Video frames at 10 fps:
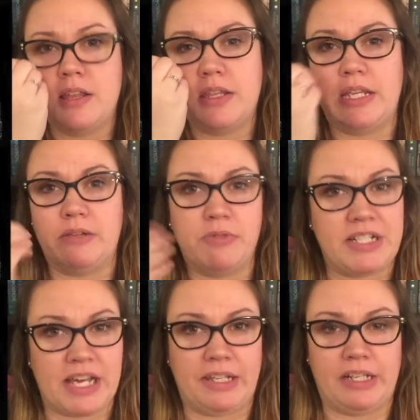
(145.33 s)
the
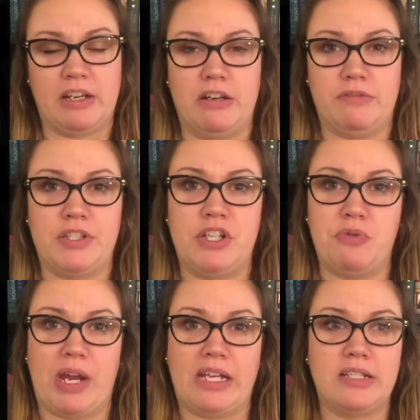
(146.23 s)
retelling of Snow
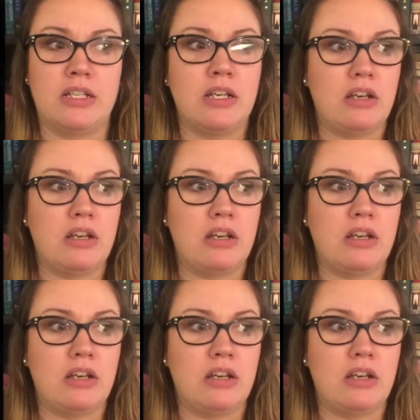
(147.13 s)
White.